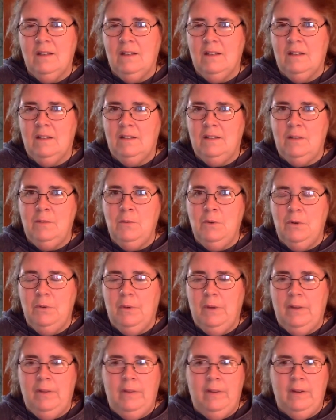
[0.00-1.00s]
somewhere
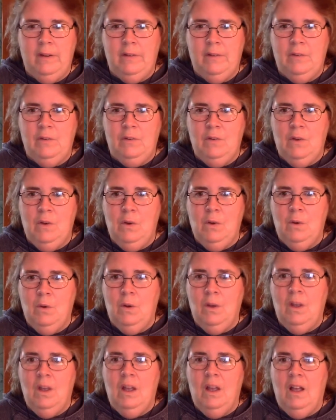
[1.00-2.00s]
around there. So
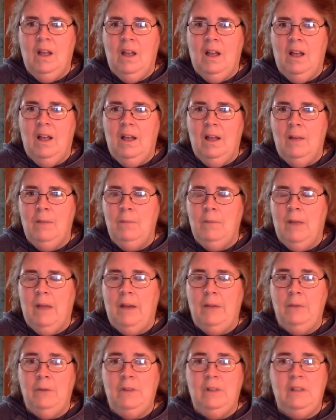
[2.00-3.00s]

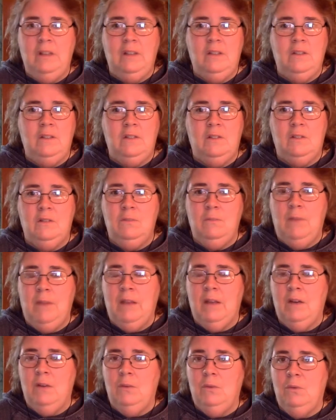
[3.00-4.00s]
I really just
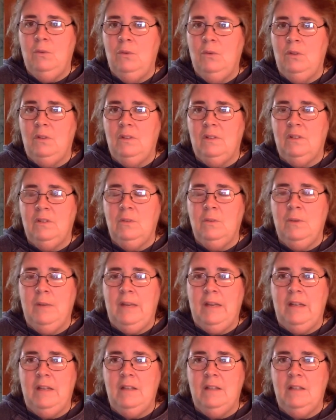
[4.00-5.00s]
make it a rule to
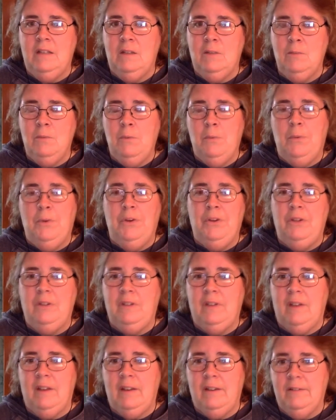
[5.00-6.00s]
wait until Memorial
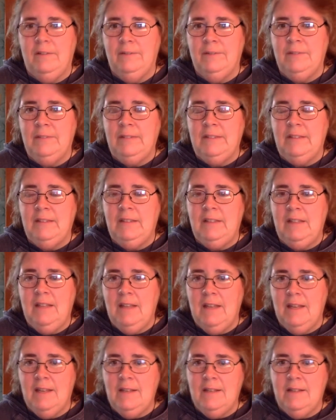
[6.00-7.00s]
Day to
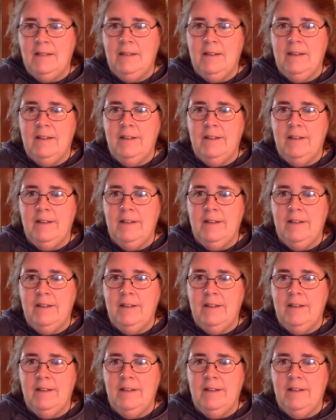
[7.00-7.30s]
get